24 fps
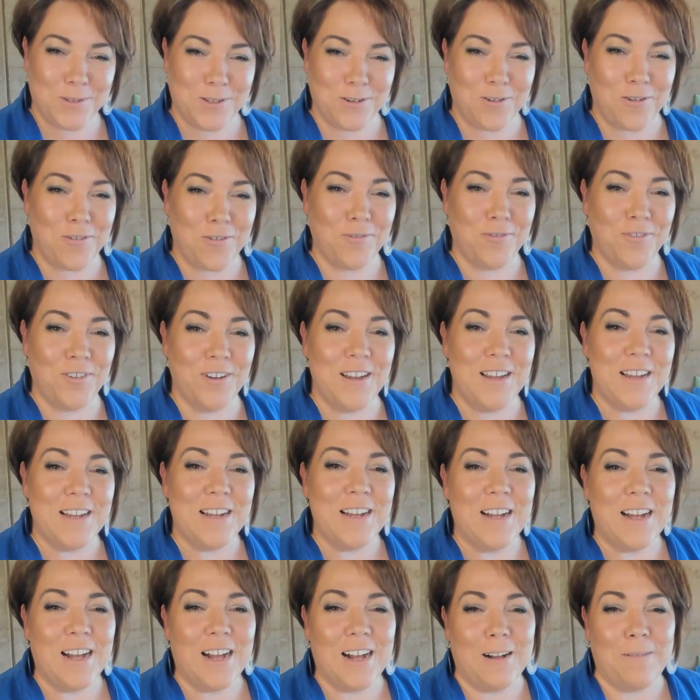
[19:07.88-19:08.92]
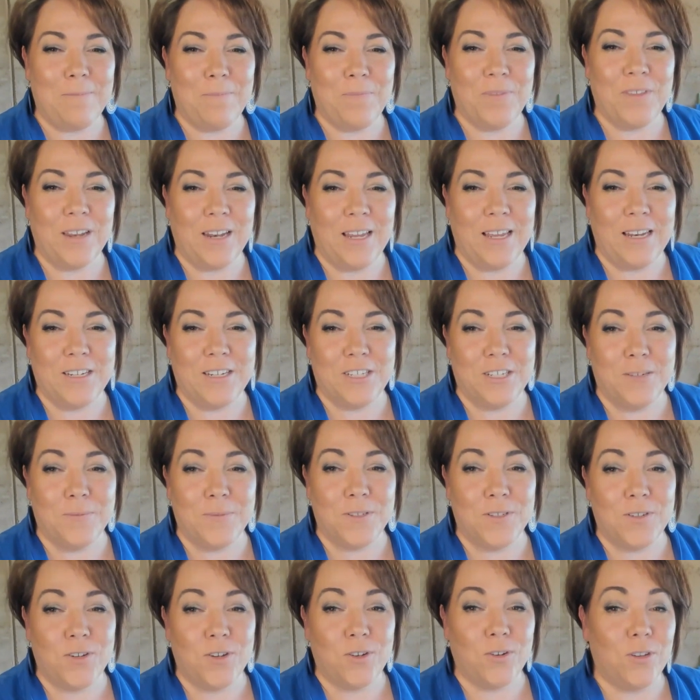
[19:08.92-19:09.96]
of the leadership
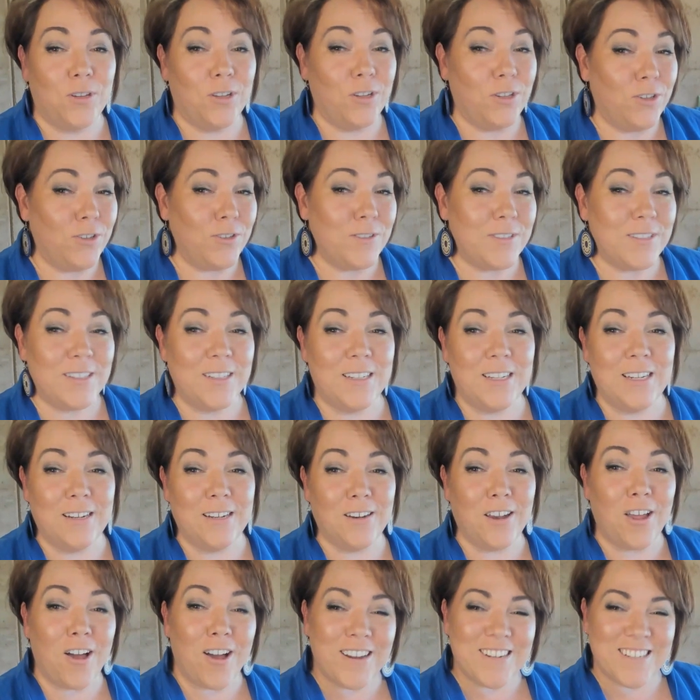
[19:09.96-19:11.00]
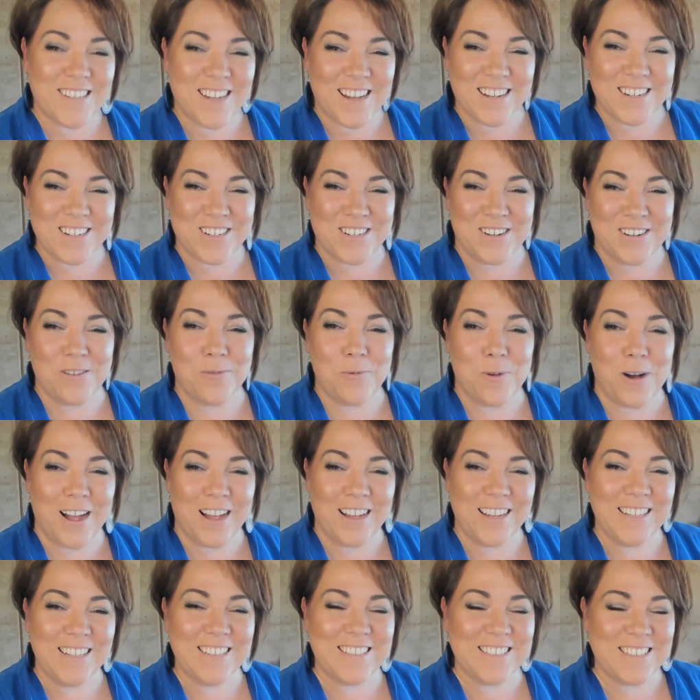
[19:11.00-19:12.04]
circle and used it in light touch
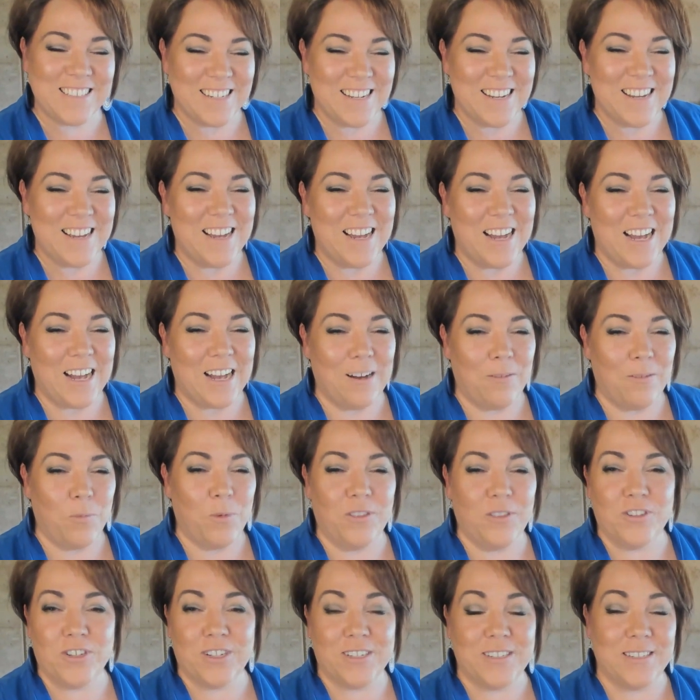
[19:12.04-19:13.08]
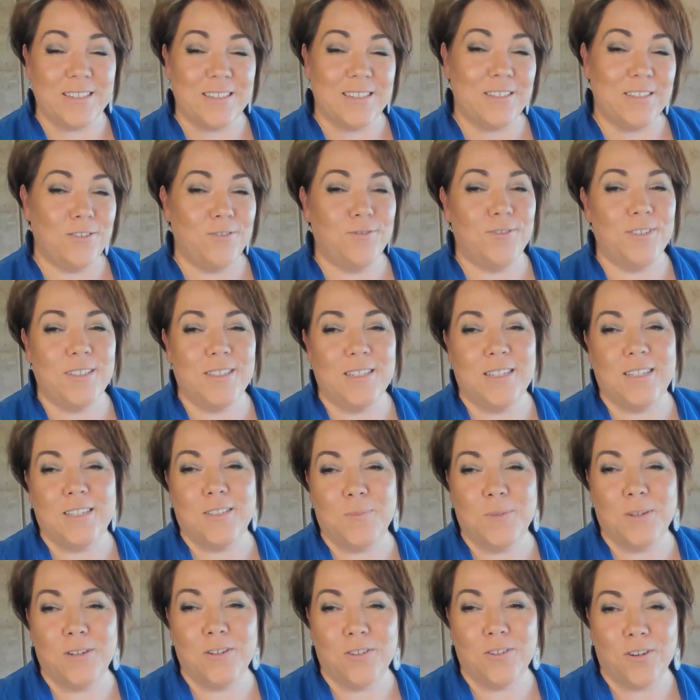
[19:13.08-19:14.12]
ways with just a
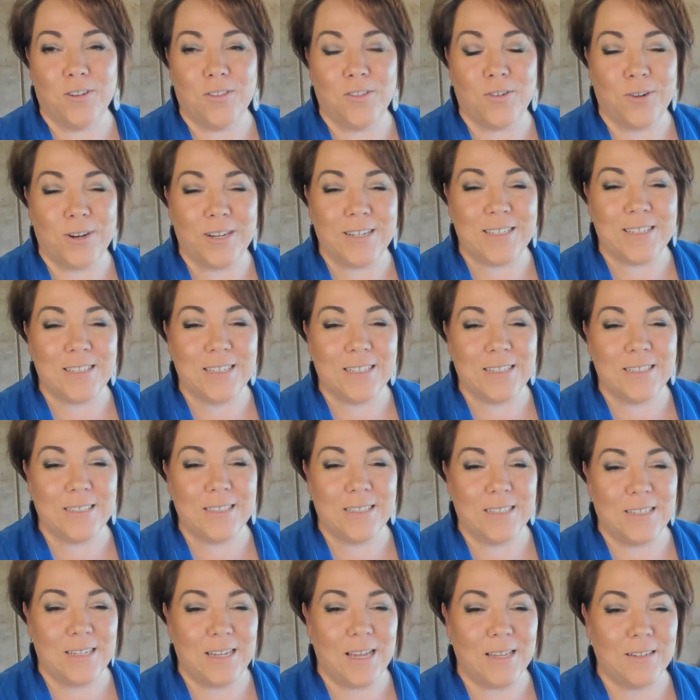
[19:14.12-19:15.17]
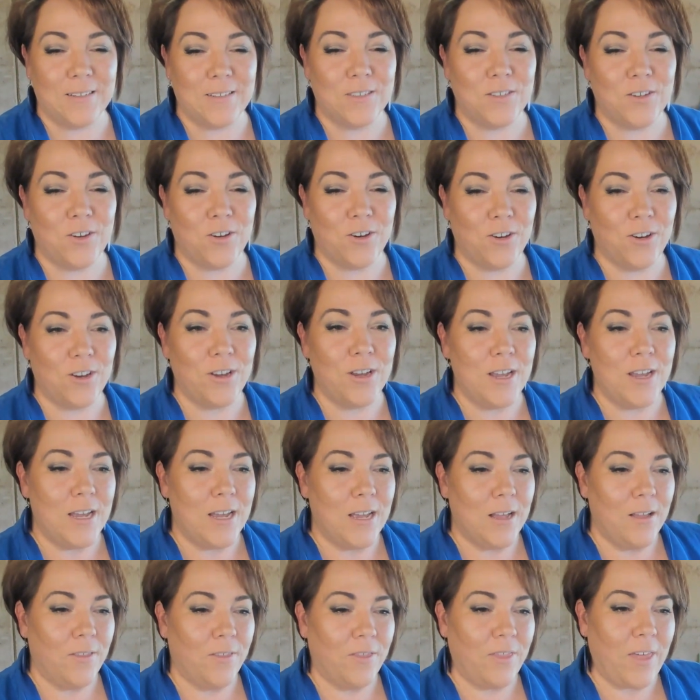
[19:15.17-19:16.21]
self-assessment, not a 360. And so
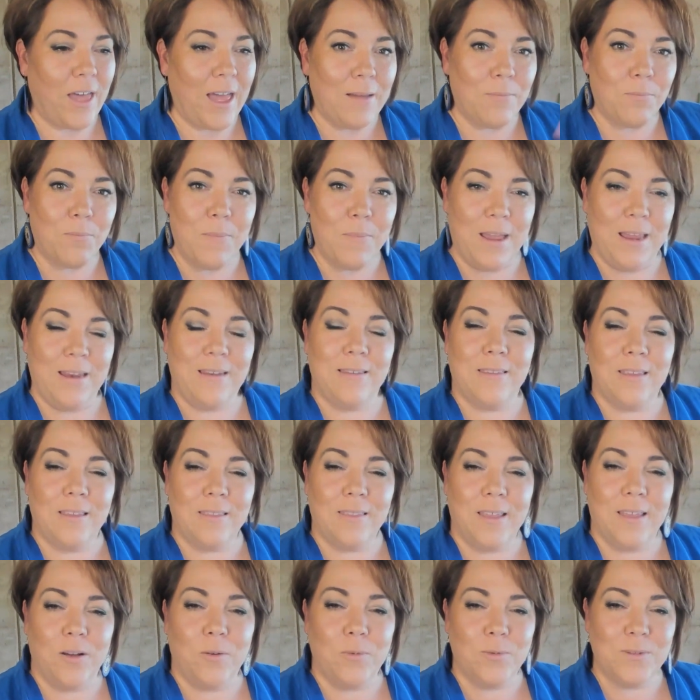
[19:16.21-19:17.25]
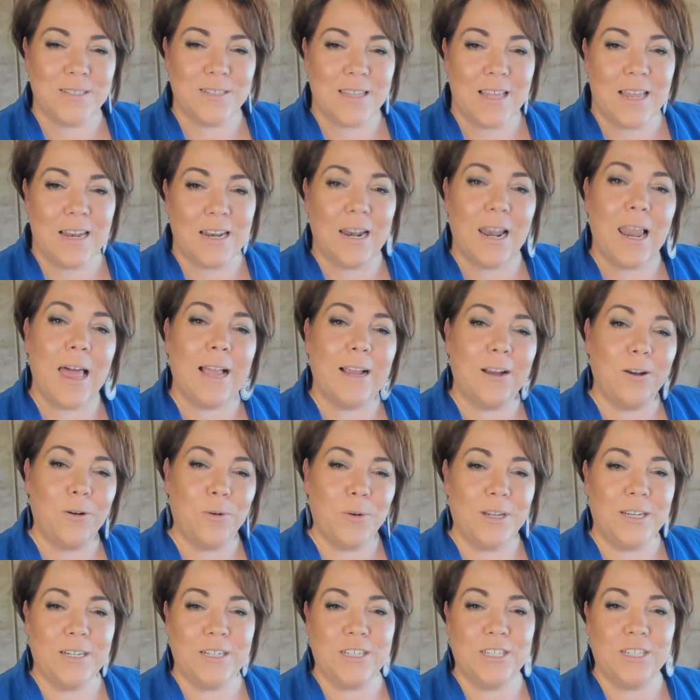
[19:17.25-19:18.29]
that meant that there was then
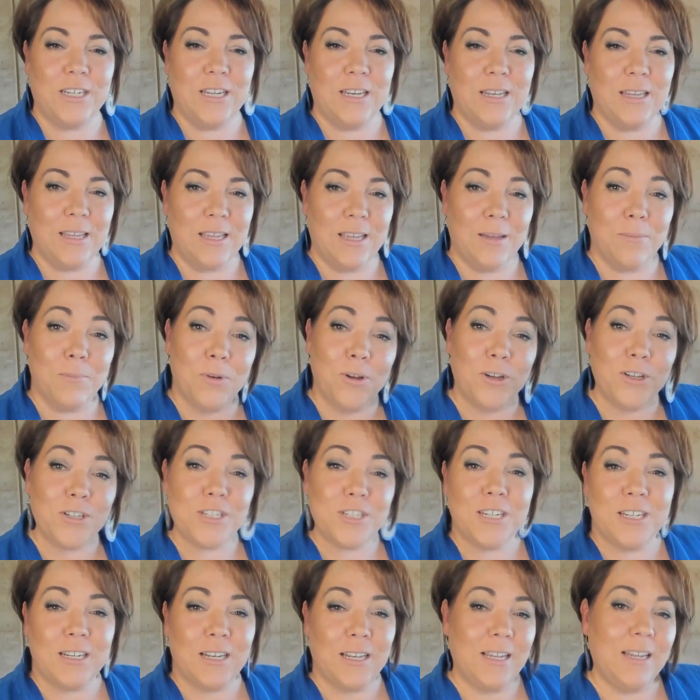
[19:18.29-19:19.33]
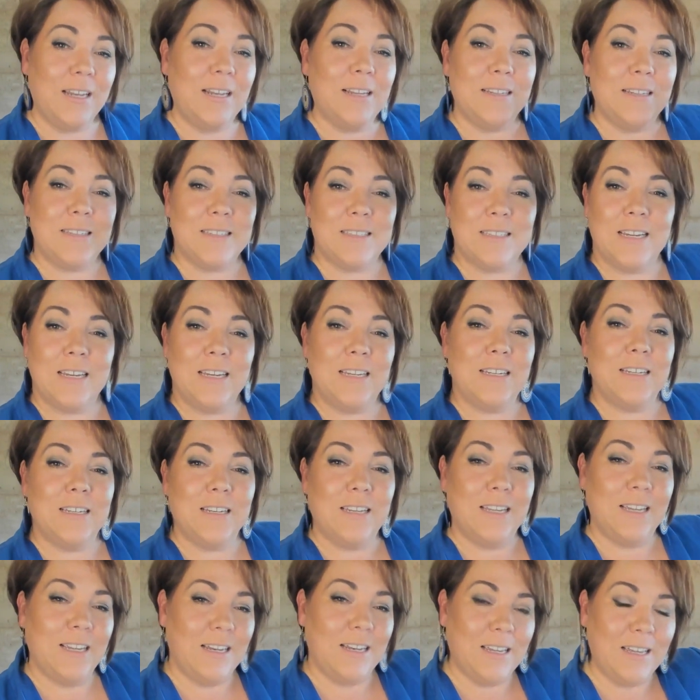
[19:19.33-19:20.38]
language in the emerging leader, senior
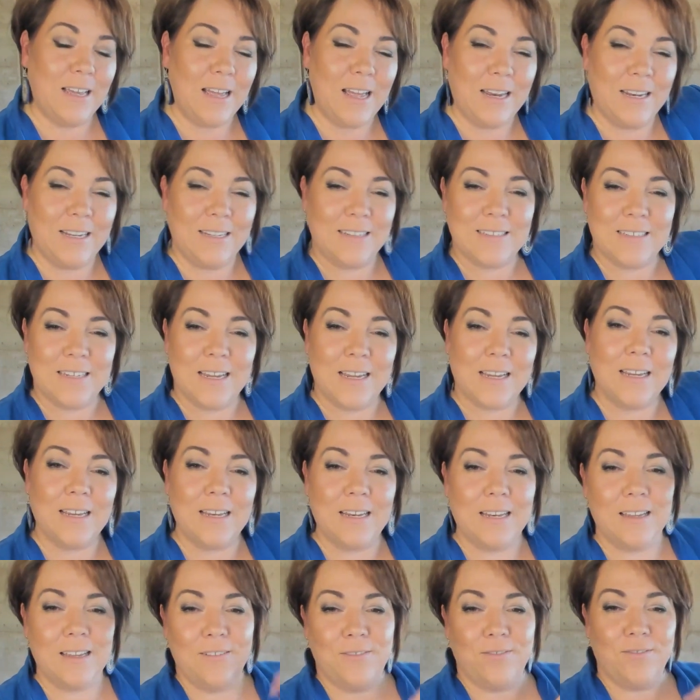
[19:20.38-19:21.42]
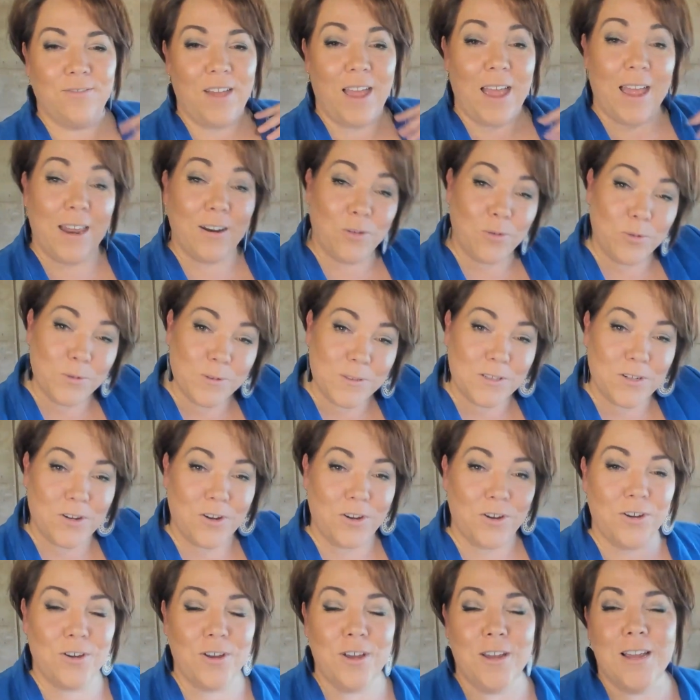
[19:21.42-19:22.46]
leader and executive, and
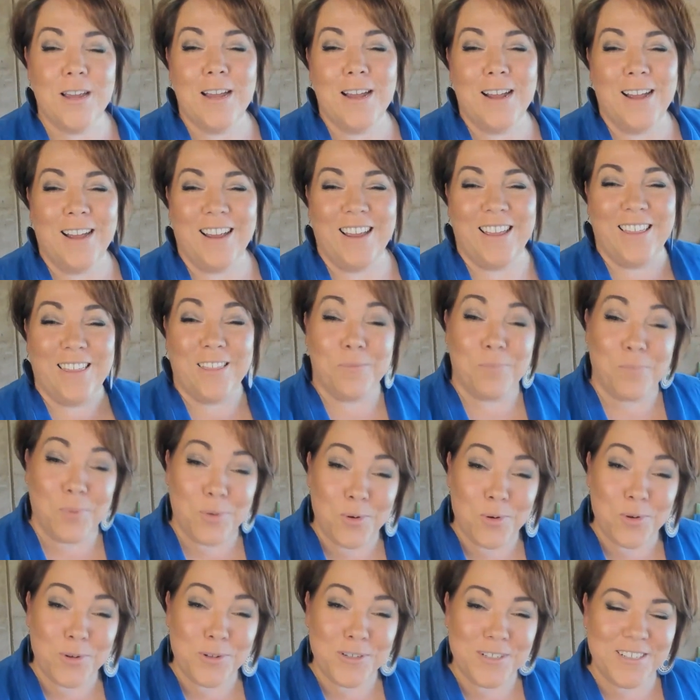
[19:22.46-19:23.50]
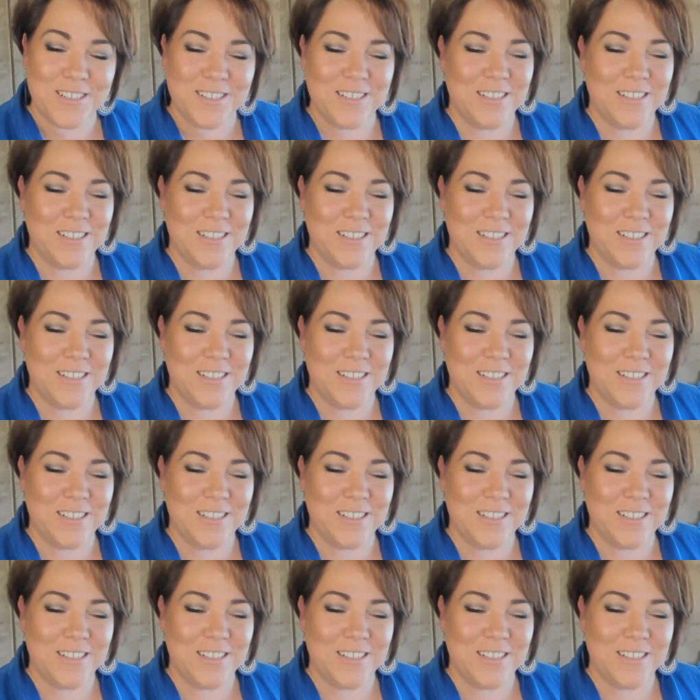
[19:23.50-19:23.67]
also in the board,